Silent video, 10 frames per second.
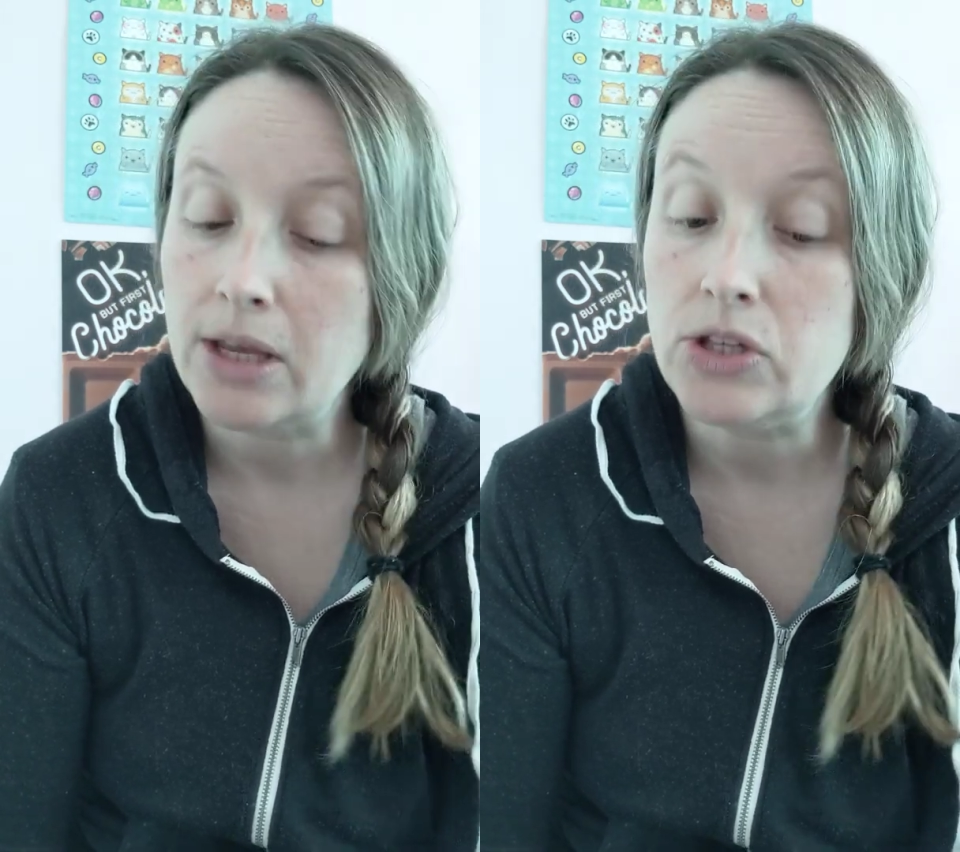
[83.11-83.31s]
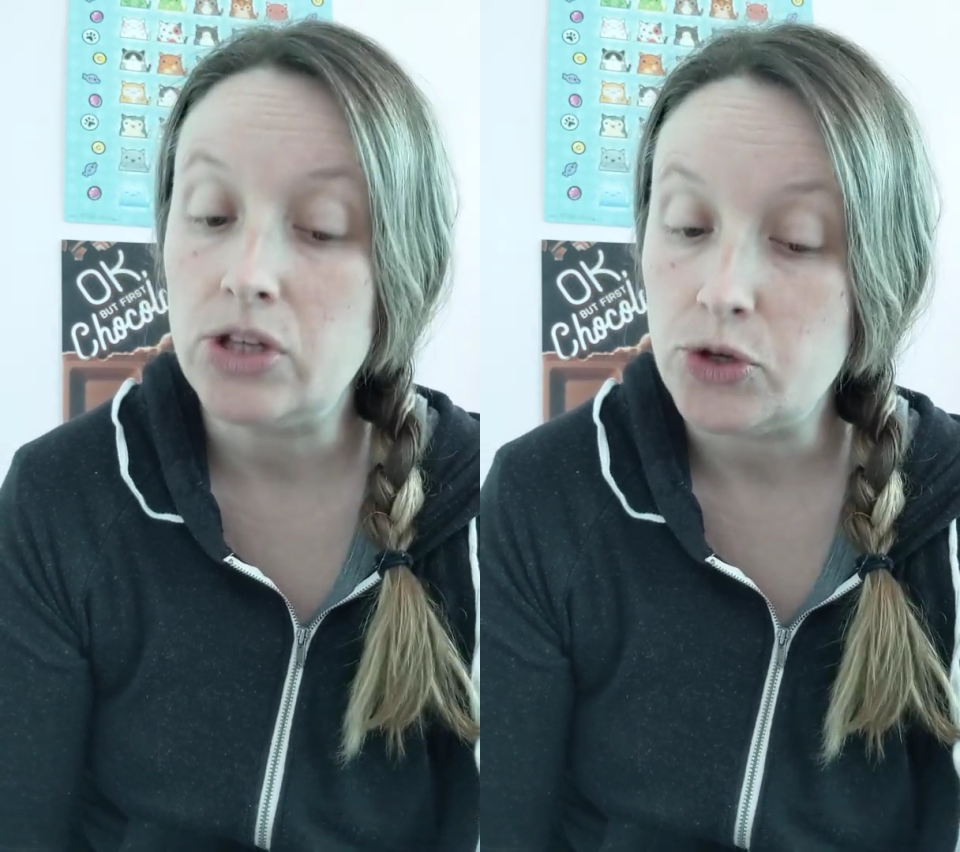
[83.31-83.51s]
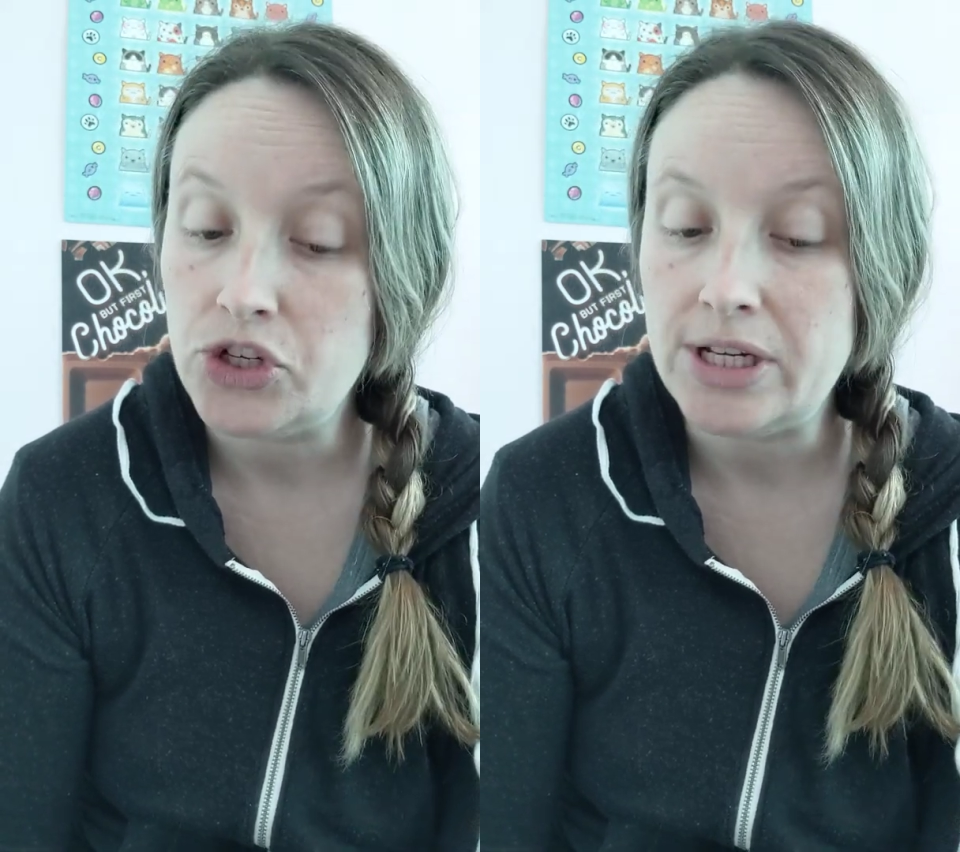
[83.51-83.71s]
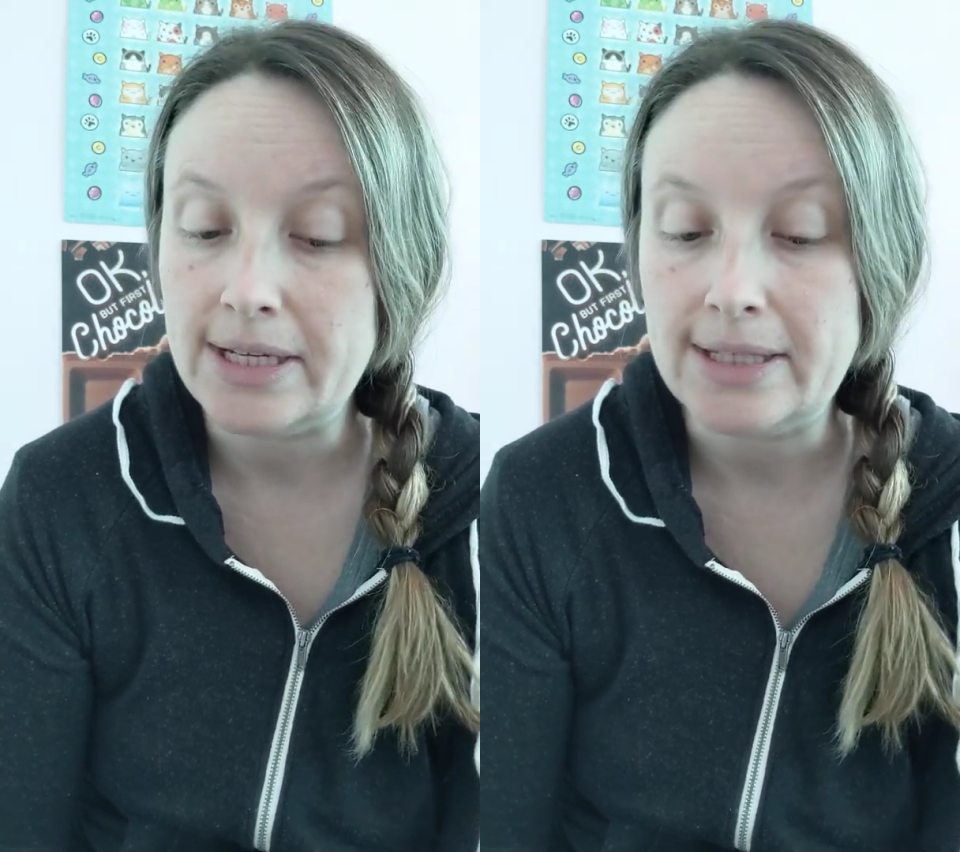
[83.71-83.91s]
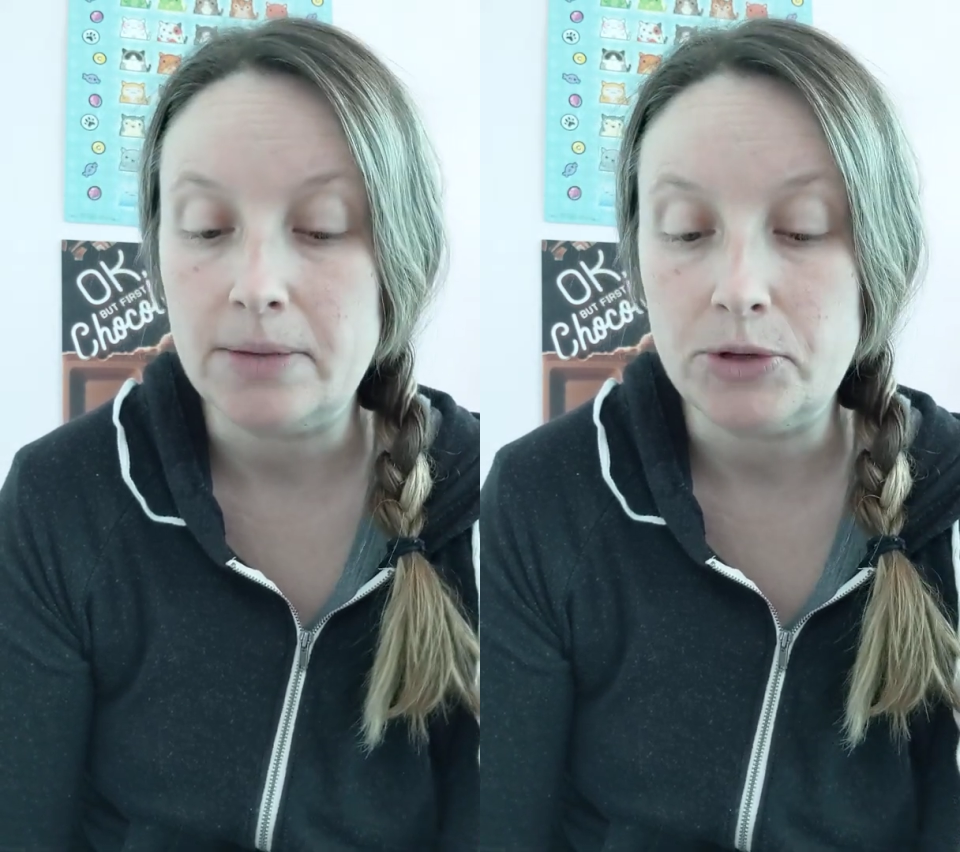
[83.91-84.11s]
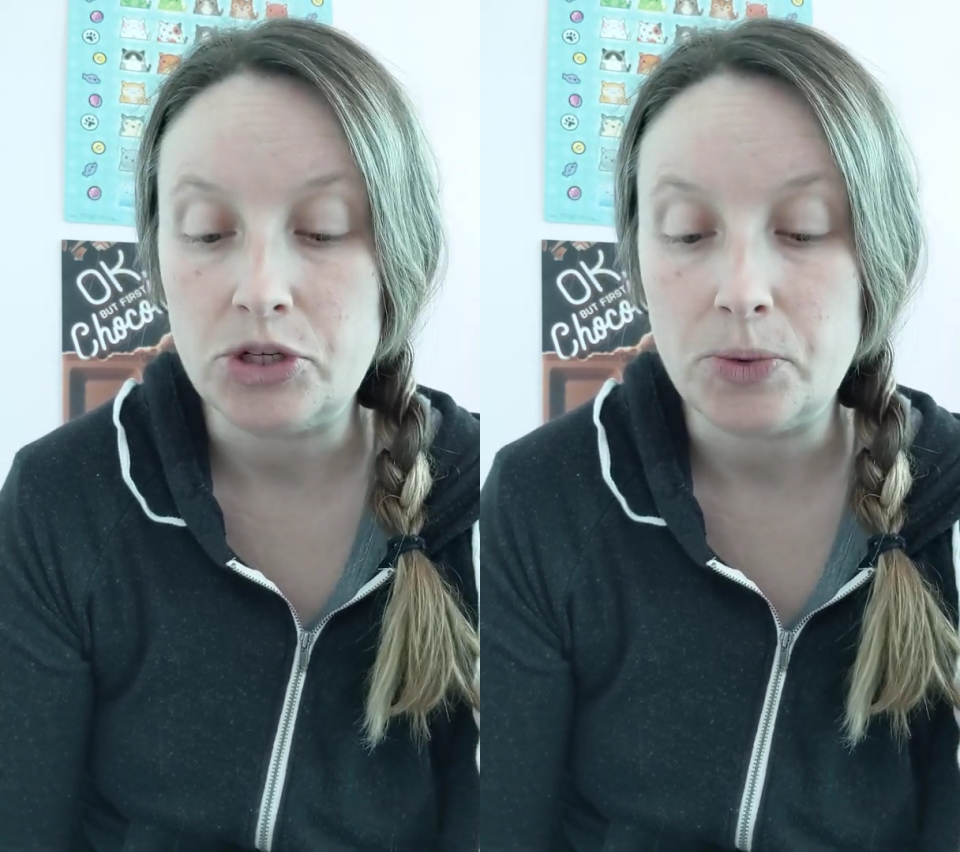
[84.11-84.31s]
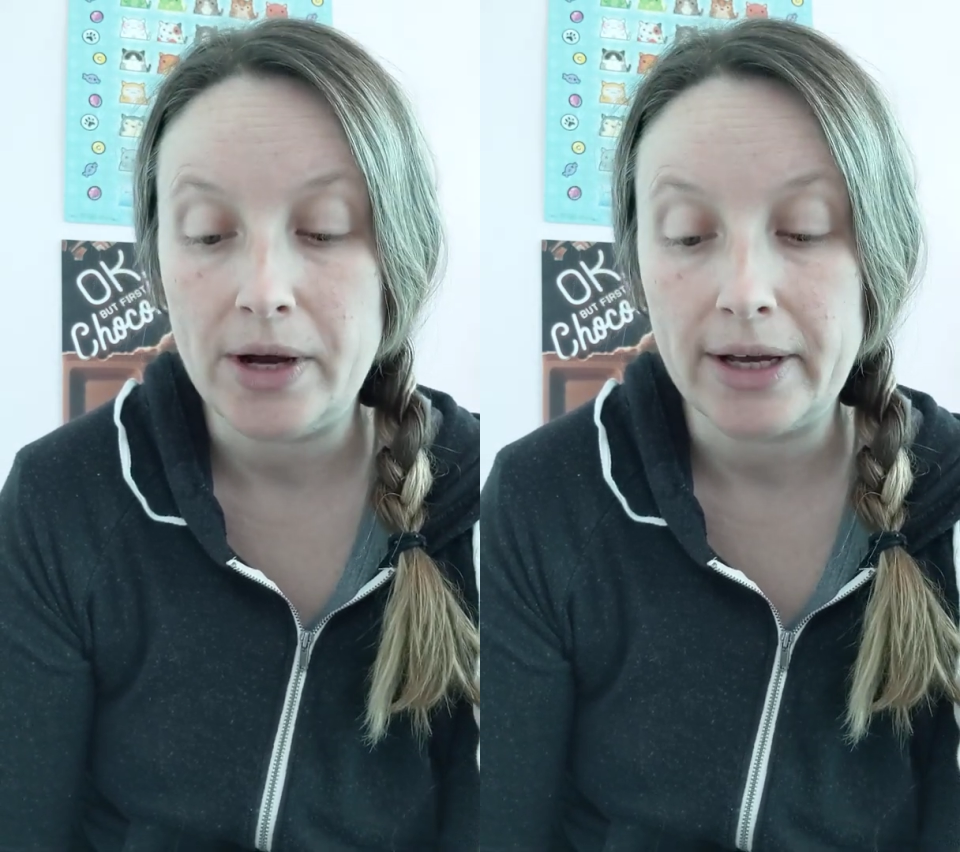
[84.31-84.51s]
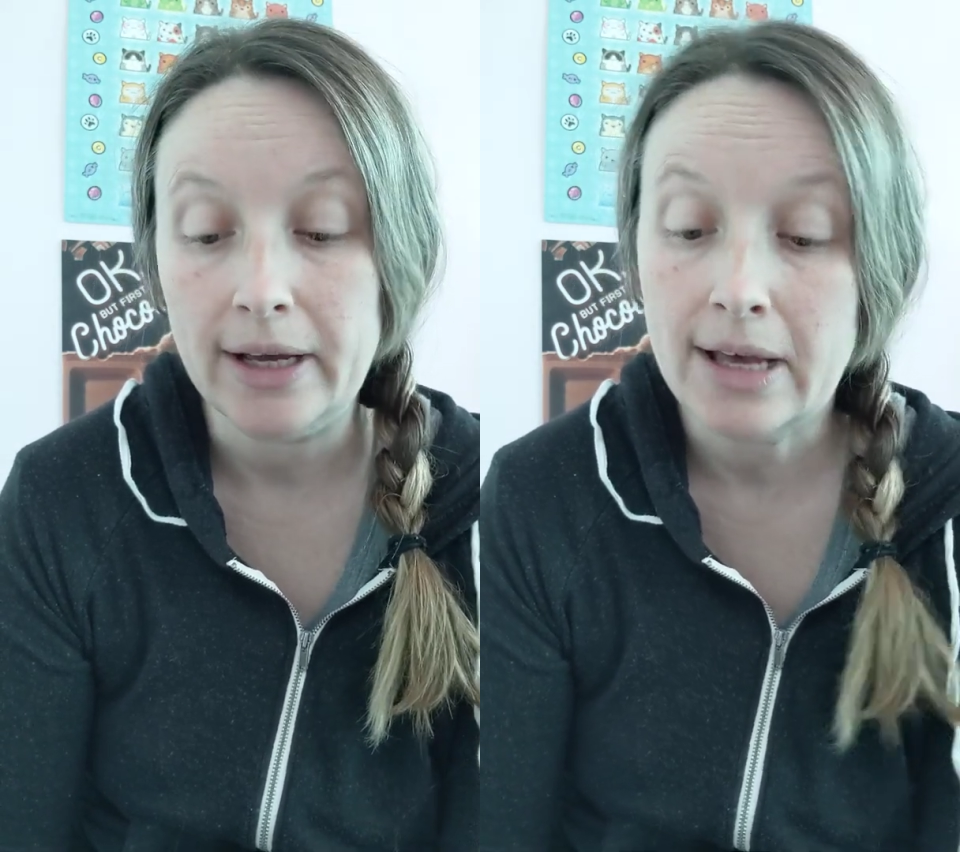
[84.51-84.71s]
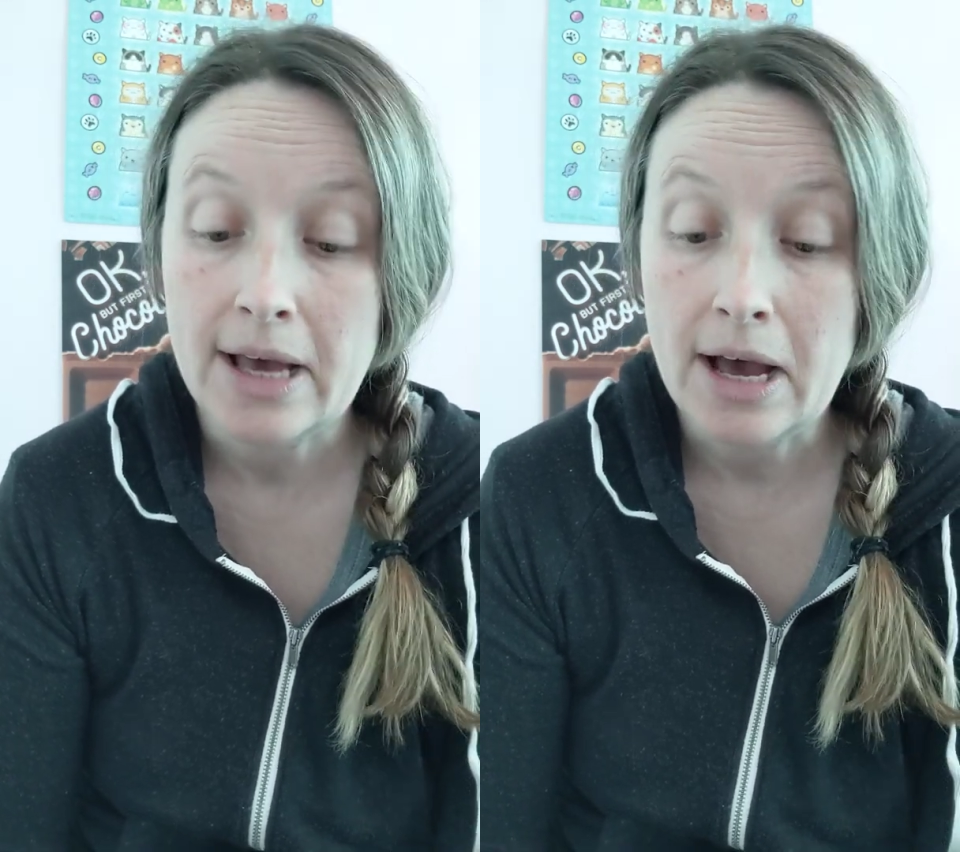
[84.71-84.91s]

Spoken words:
So she is, said Mr. Wonka.